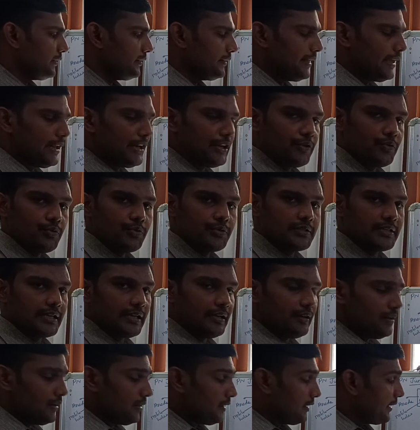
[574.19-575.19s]
they are used
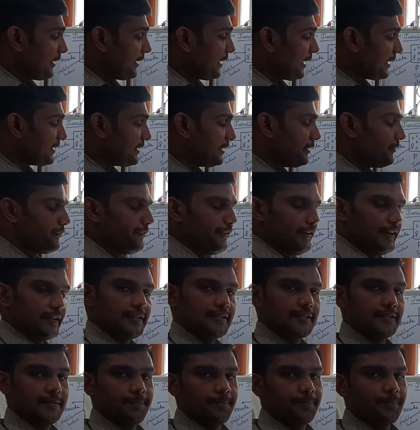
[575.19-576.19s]
in
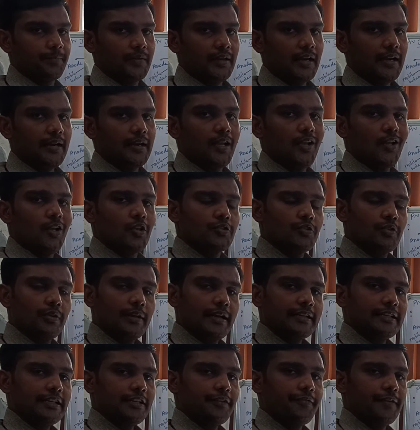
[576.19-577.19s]
rectifiers, right? So
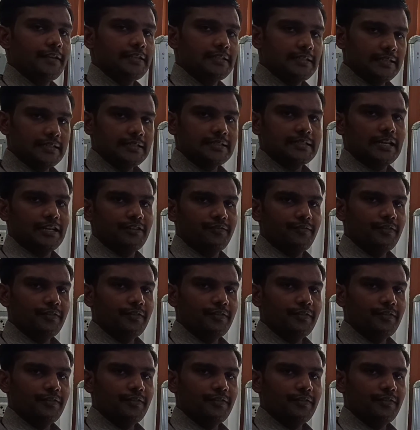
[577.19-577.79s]
rectifiers, it is